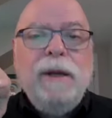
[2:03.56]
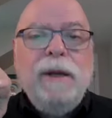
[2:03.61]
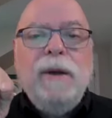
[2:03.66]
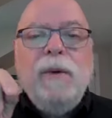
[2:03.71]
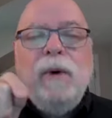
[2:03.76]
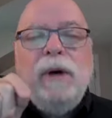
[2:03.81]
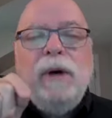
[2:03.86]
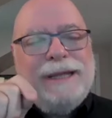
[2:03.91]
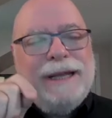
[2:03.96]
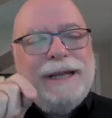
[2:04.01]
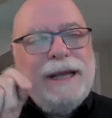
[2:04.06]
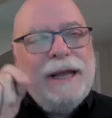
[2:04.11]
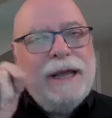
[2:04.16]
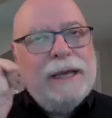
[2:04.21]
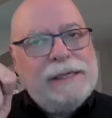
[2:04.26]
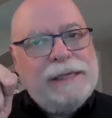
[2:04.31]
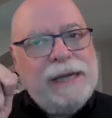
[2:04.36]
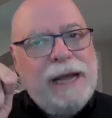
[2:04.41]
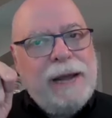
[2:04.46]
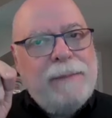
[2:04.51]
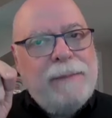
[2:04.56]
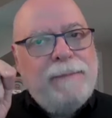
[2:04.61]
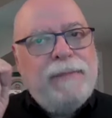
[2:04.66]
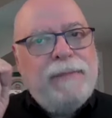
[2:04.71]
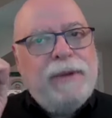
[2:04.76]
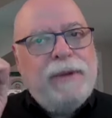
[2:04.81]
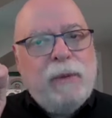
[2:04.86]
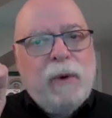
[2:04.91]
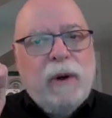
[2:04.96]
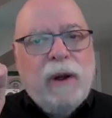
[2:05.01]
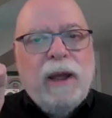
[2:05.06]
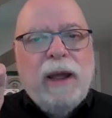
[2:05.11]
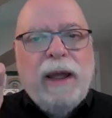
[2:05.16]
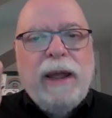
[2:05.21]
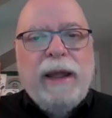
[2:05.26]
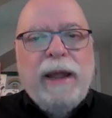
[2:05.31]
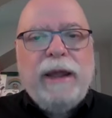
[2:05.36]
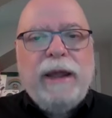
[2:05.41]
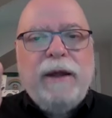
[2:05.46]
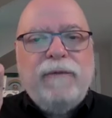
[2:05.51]
was the accepted
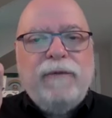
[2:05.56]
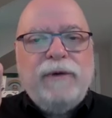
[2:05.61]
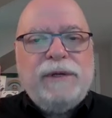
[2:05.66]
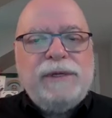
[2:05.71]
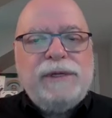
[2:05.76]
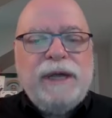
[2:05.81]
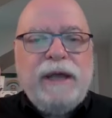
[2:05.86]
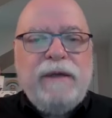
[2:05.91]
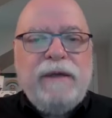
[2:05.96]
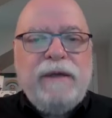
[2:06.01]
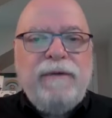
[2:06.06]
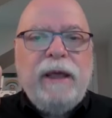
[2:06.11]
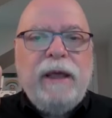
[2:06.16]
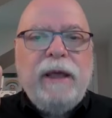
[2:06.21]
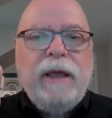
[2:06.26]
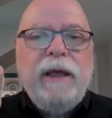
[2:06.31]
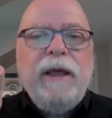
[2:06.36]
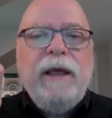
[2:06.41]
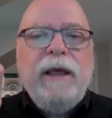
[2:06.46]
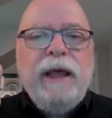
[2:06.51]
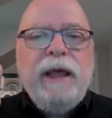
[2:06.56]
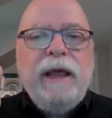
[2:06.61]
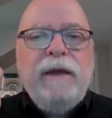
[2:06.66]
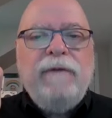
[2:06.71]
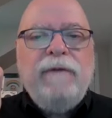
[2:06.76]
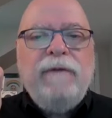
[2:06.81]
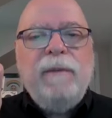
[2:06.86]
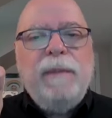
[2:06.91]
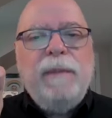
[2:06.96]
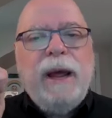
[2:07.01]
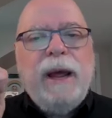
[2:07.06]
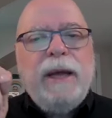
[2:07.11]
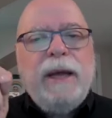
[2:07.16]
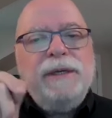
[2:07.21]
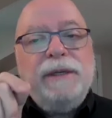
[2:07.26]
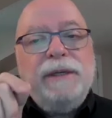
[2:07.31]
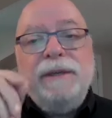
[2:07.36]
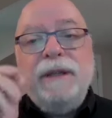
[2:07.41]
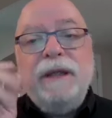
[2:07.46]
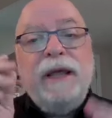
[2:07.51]
way of receiving
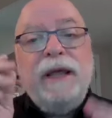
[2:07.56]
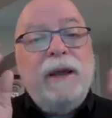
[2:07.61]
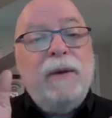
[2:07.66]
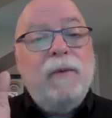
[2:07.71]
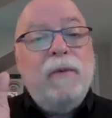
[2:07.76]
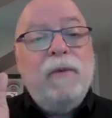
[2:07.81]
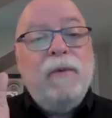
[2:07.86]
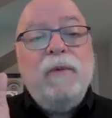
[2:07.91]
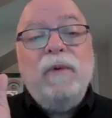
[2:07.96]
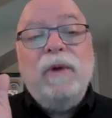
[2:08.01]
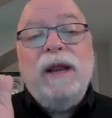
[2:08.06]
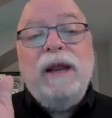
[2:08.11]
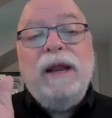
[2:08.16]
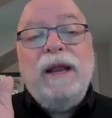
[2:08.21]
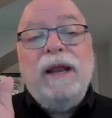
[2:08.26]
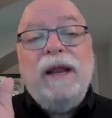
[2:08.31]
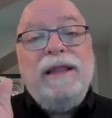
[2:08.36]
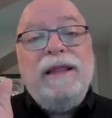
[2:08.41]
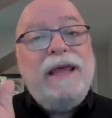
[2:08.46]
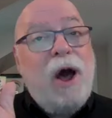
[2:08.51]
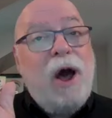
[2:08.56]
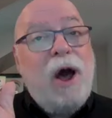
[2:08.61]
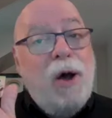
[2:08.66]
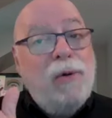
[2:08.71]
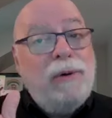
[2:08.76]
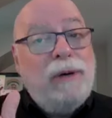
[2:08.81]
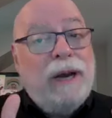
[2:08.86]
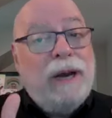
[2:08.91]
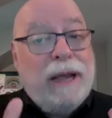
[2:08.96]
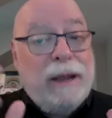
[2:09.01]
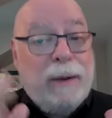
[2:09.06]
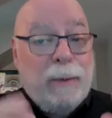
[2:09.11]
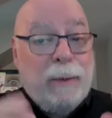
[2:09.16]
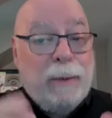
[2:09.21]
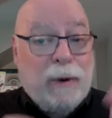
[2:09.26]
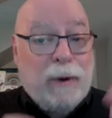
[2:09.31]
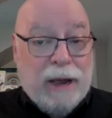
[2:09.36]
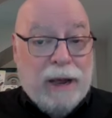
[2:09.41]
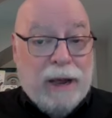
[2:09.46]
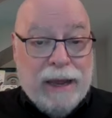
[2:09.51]
information. The really the only
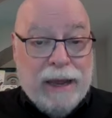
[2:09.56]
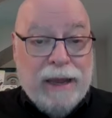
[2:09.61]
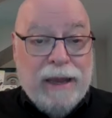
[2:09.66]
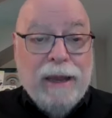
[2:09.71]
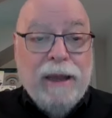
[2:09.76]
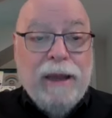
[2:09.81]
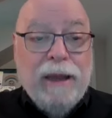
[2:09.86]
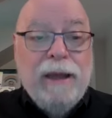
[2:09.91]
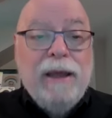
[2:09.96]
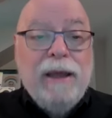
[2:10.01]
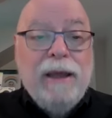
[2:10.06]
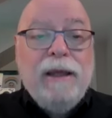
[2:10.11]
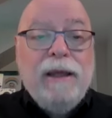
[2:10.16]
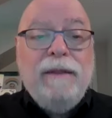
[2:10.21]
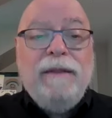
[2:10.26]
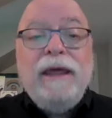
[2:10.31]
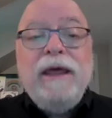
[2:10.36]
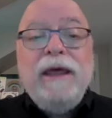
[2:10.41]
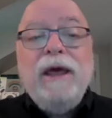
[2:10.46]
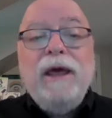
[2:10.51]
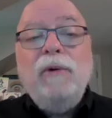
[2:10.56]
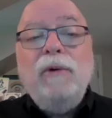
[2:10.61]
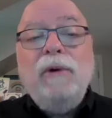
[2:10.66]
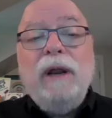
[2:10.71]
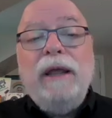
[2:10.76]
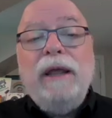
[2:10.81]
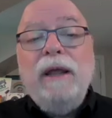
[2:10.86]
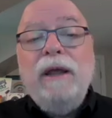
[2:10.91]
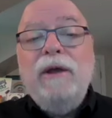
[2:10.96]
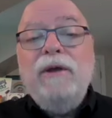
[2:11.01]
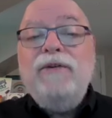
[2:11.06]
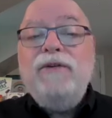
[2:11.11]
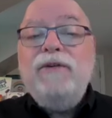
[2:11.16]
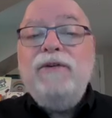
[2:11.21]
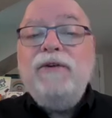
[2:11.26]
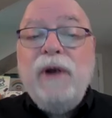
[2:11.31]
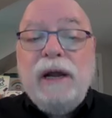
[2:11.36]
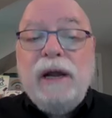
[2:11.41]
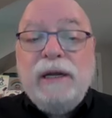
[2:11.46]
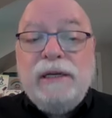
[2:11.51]
way, the only
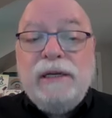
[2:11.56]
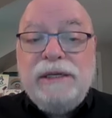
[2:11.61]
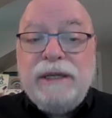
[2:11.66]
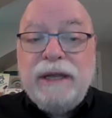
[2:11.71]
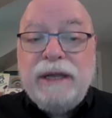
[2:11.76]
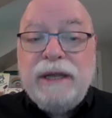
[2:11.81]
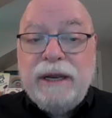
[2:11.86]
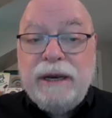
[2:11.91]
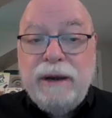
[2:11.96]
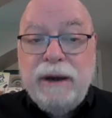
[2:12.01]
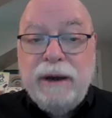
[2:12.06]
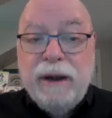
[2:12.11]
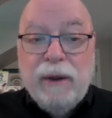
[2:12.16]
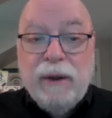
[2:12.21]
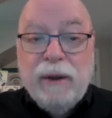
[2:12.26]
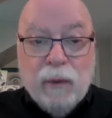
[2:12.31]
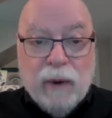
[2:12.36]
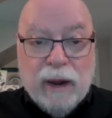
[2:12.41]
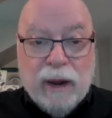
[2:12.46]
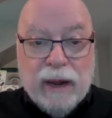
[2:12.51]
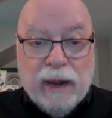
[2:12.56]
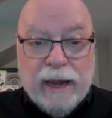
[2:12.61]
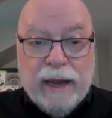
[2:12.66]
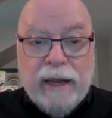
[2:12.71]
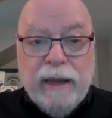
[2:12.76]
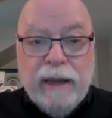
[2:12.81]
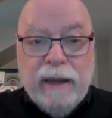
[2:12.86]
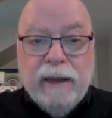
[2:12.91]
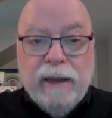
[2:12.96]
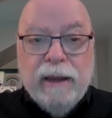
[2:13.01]
trusted way,